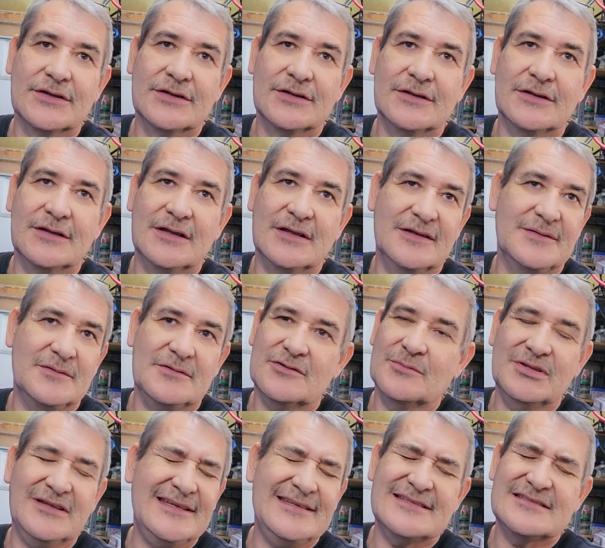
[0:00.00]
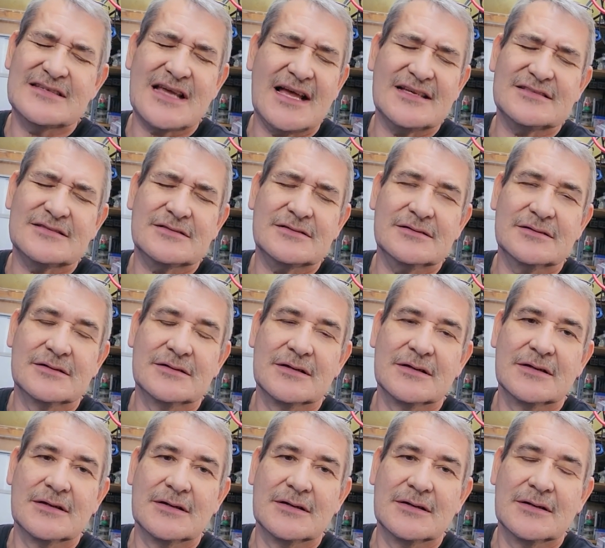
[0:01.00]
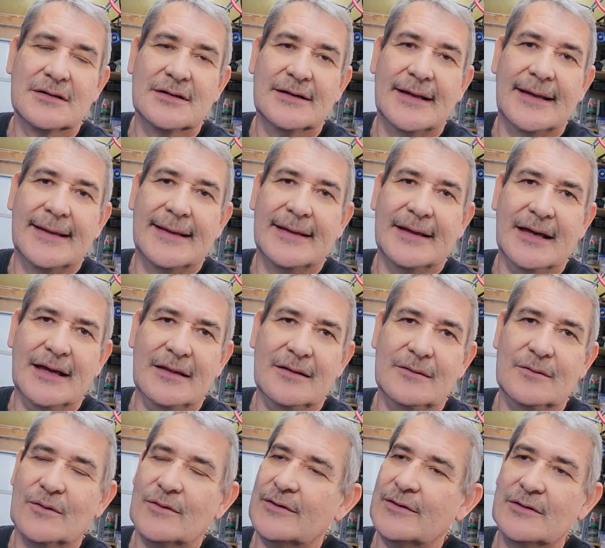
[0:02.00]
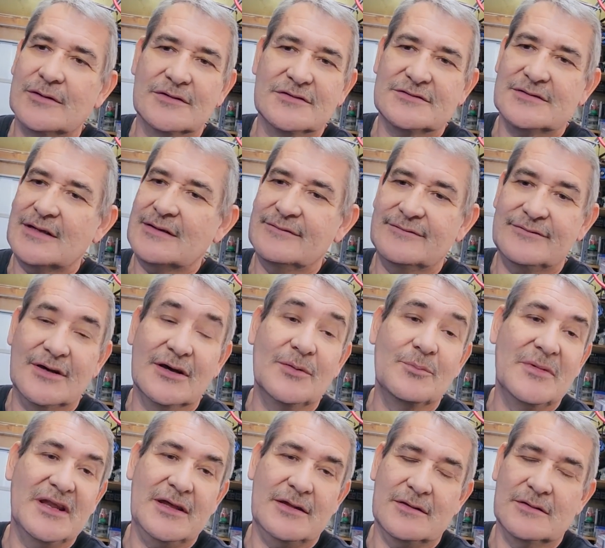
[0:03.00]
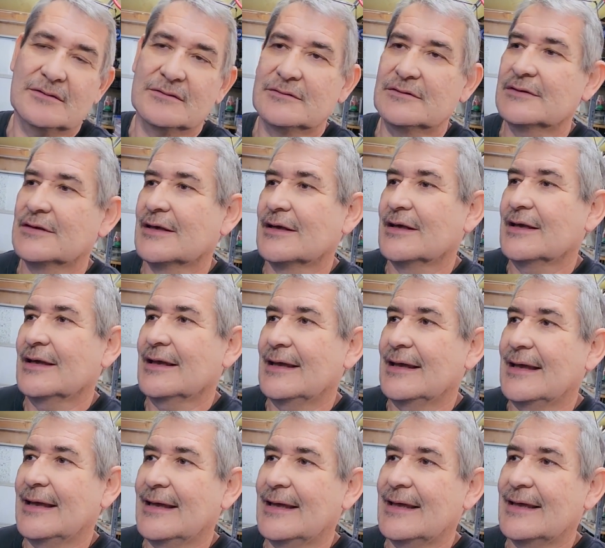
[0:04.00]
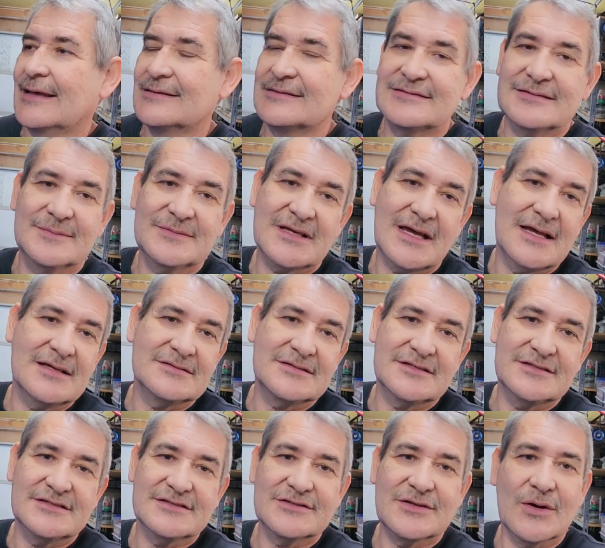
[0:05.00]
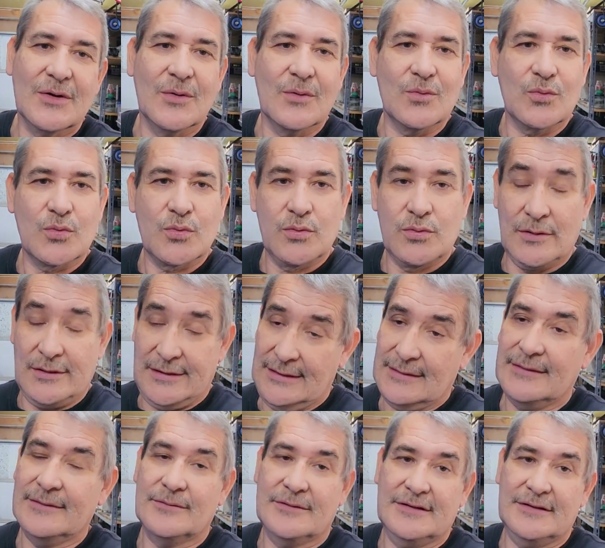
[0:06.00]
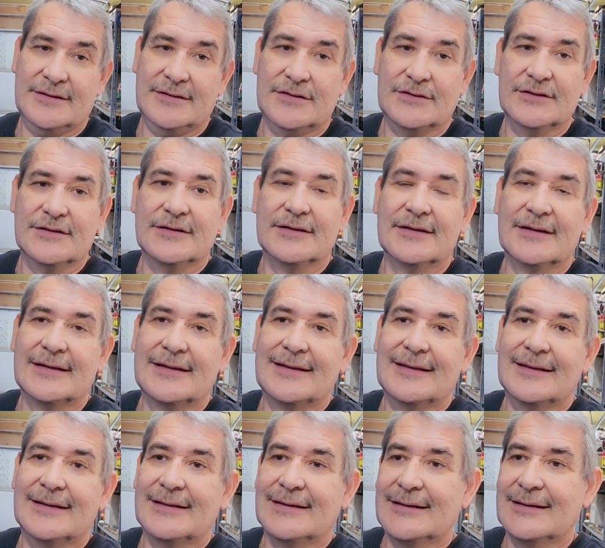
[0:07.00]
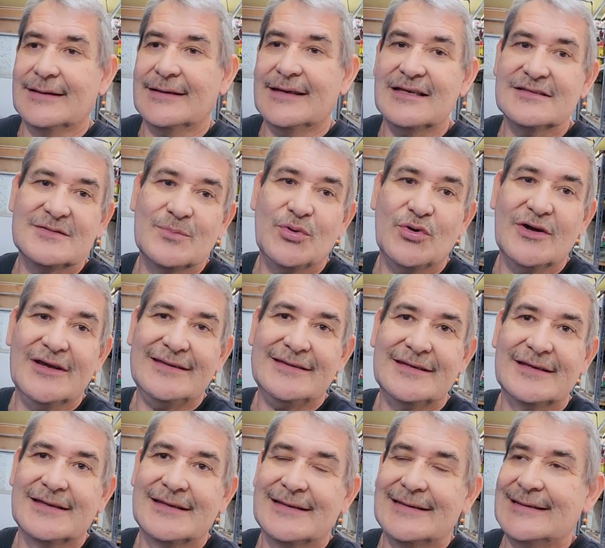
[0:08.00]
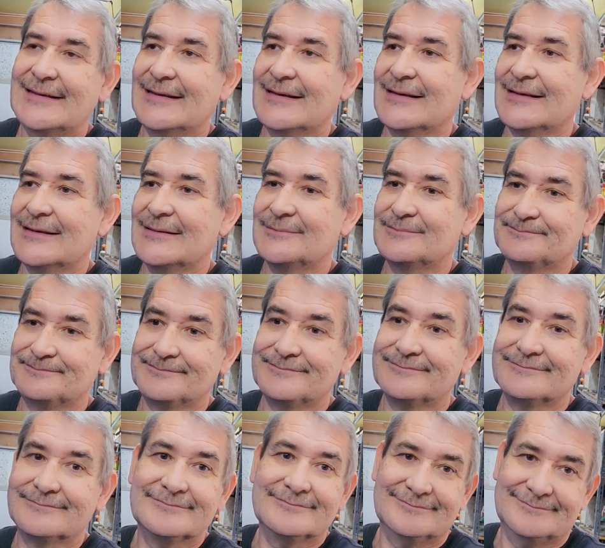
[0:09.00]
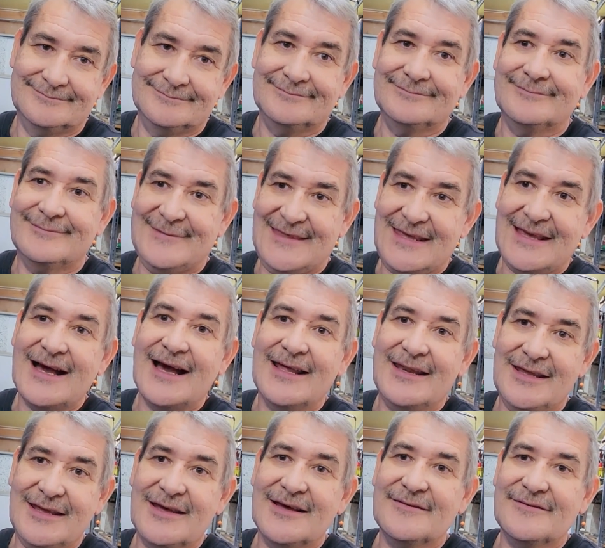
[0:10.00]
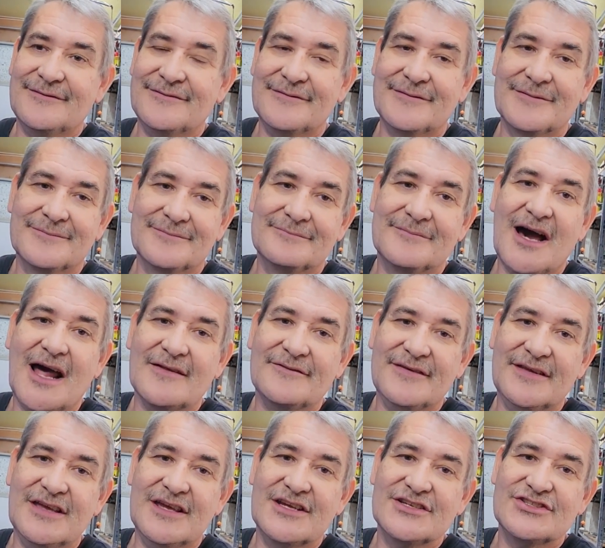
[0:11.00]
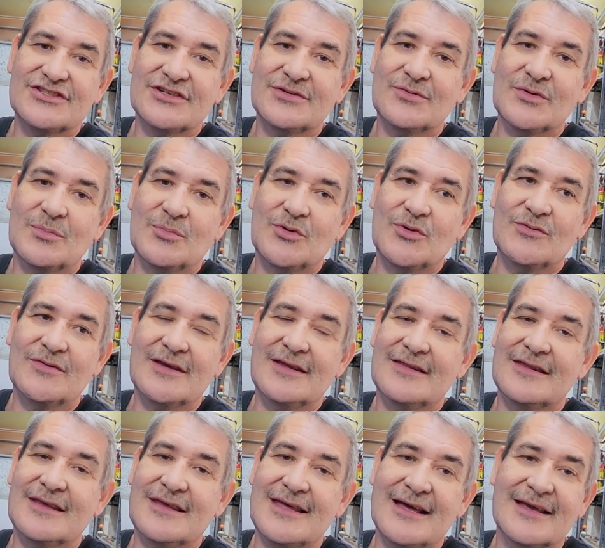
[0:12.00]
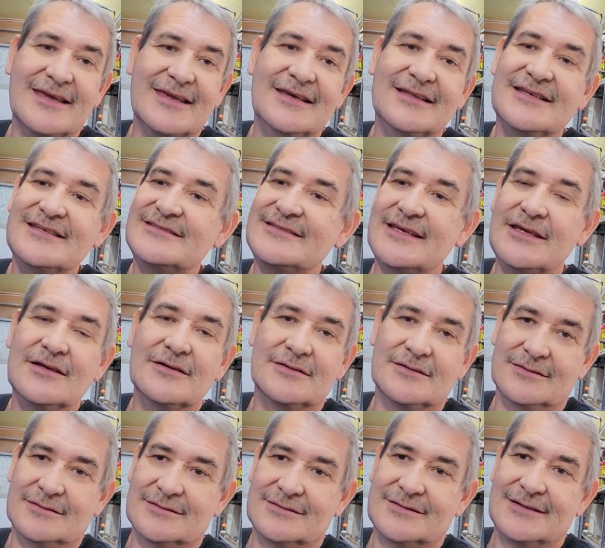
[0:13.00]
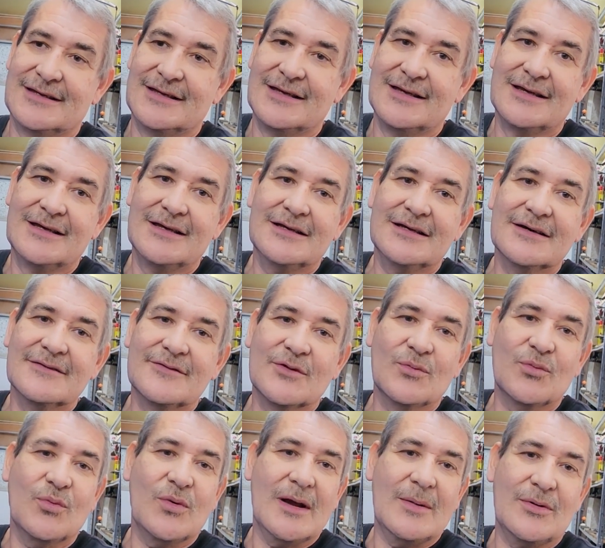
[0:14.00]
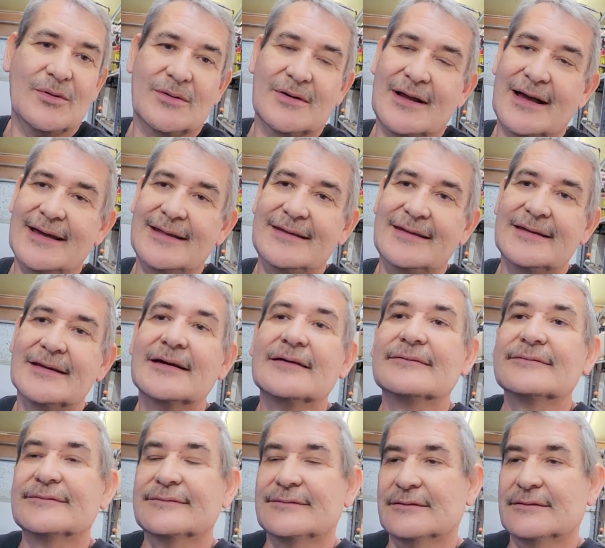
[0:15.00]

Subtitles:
a complete disaster. Lord knows I've done many of those. And sometimes they just go really, really good. Case in point, the IDF modification, removing the Achilles heel of the Weber IDF.